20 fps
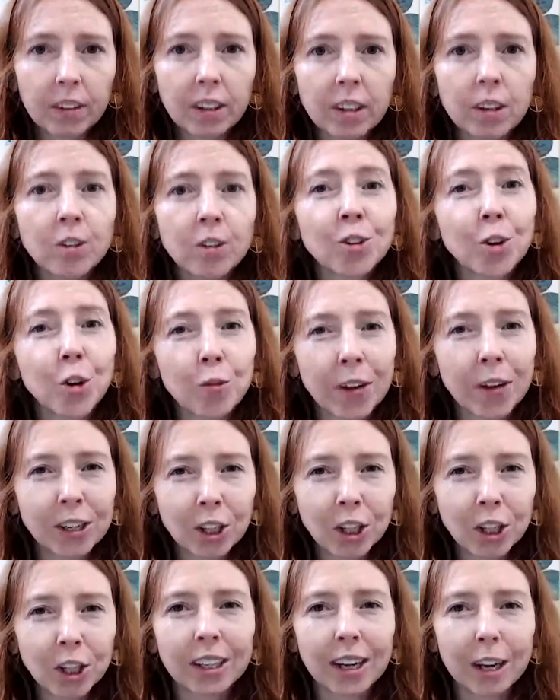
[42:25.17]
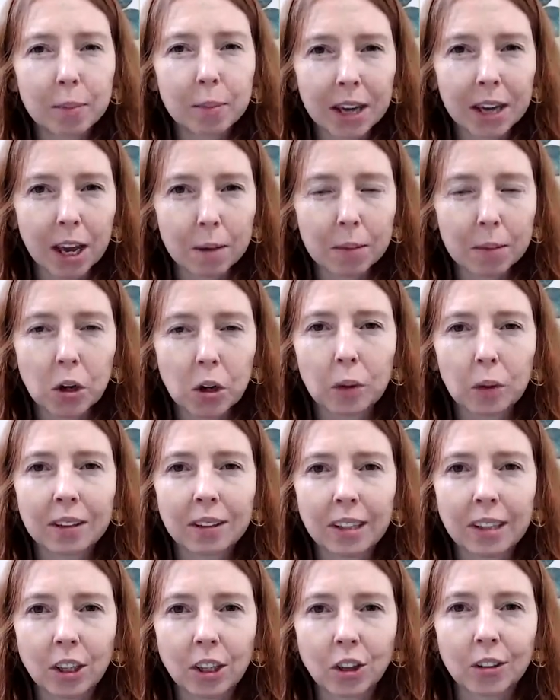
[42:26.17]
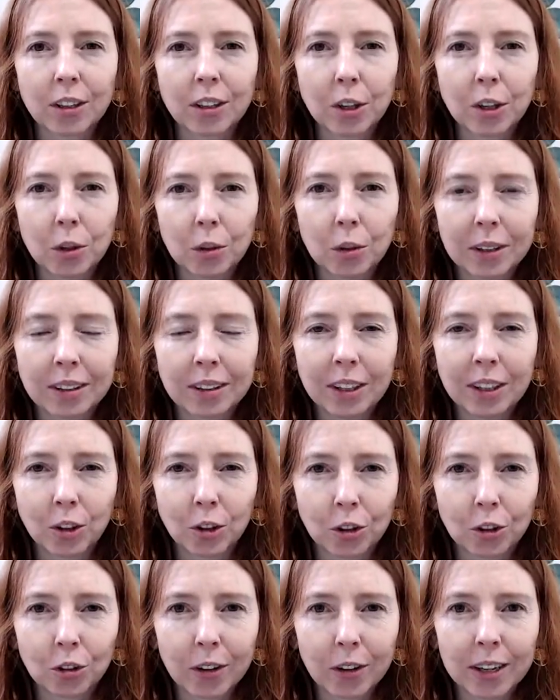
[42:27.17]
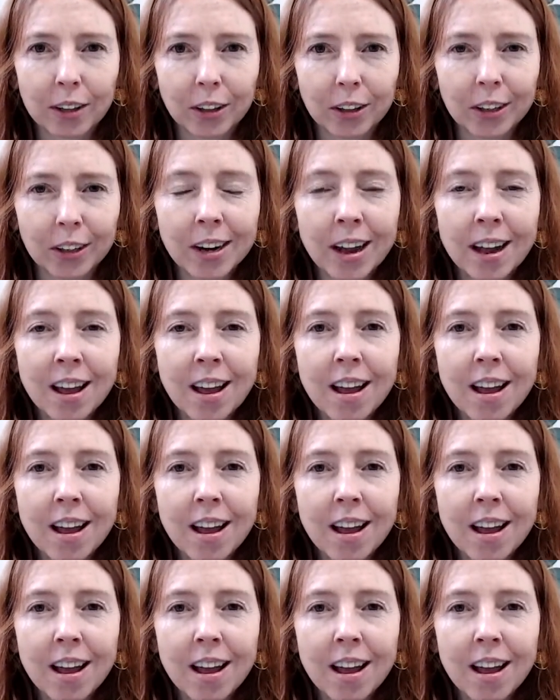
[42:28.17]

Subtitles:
So eventually I became a yoga teacher and a yoga teacher trainer